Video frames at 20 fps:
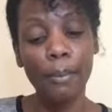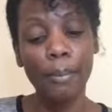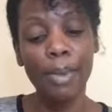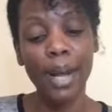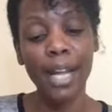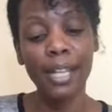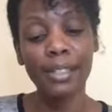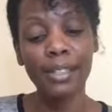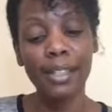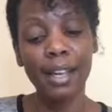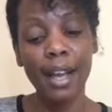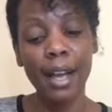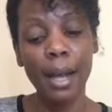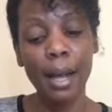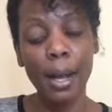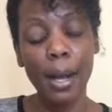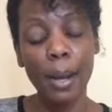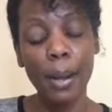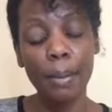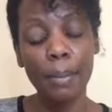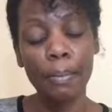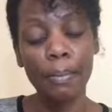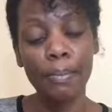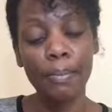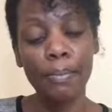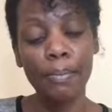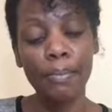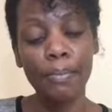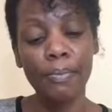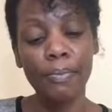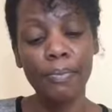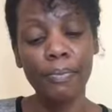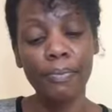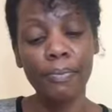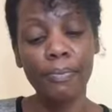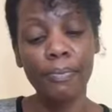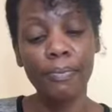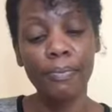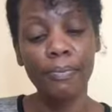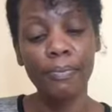but um
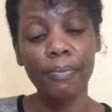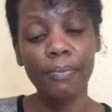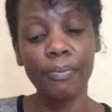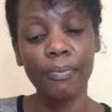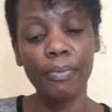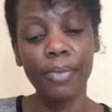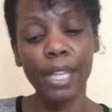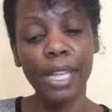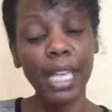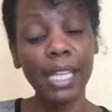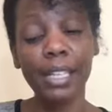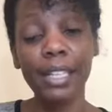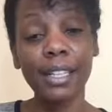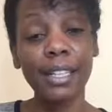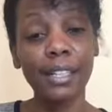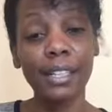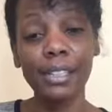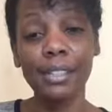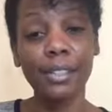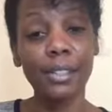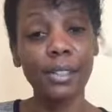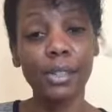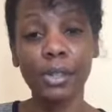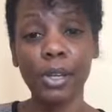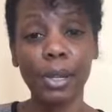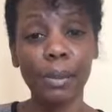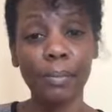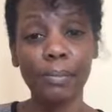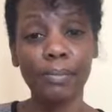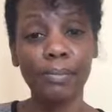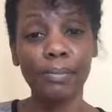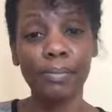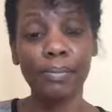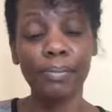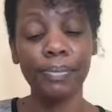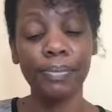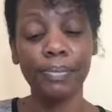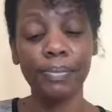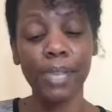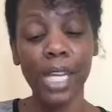they didn't listen to him
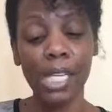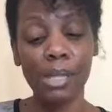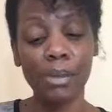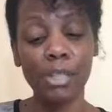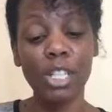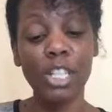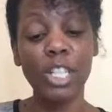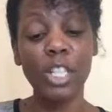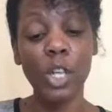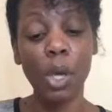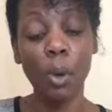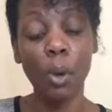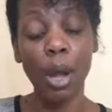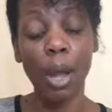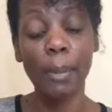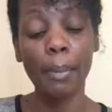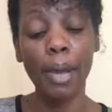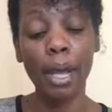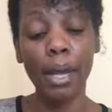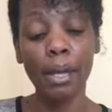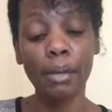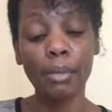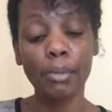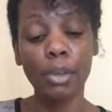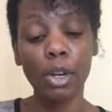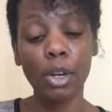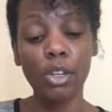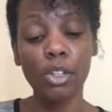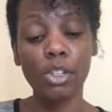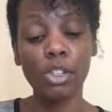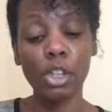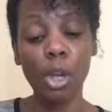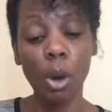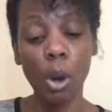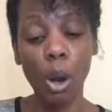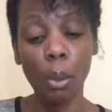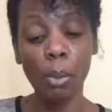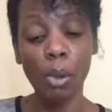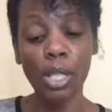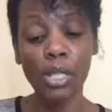especially joab because
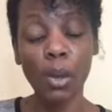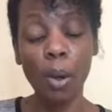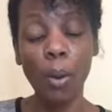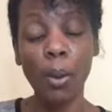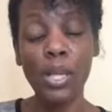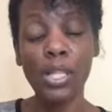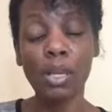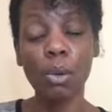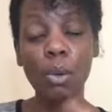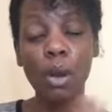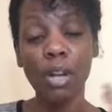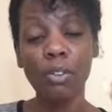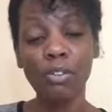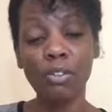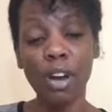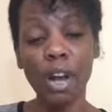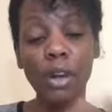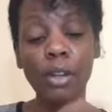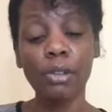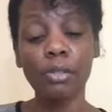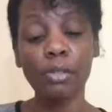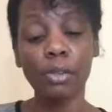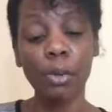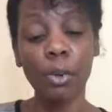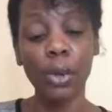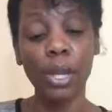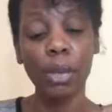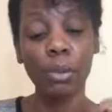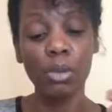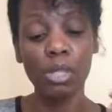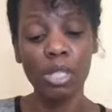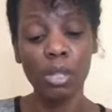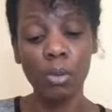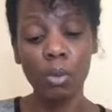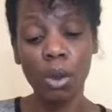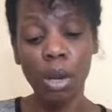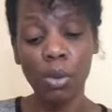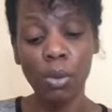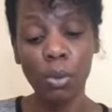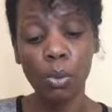joab was always the one vying for he was the
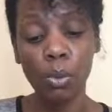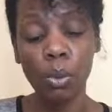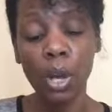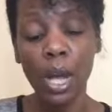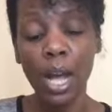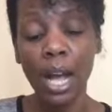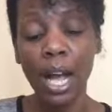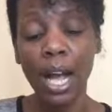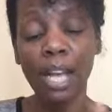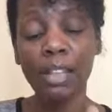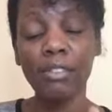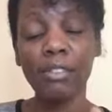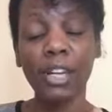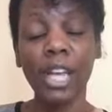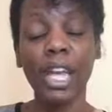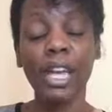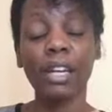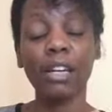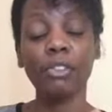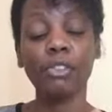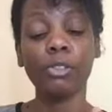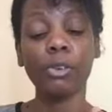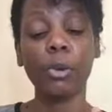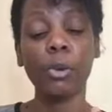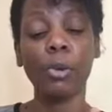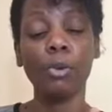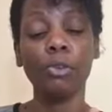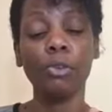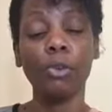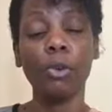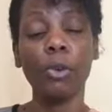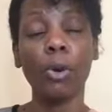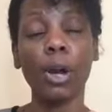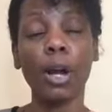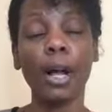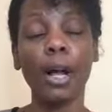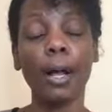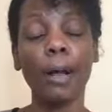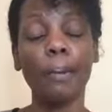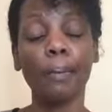one who advocated for for
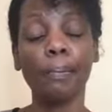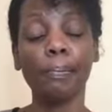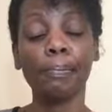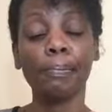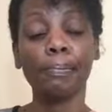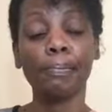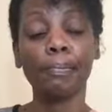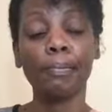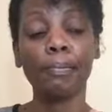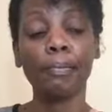um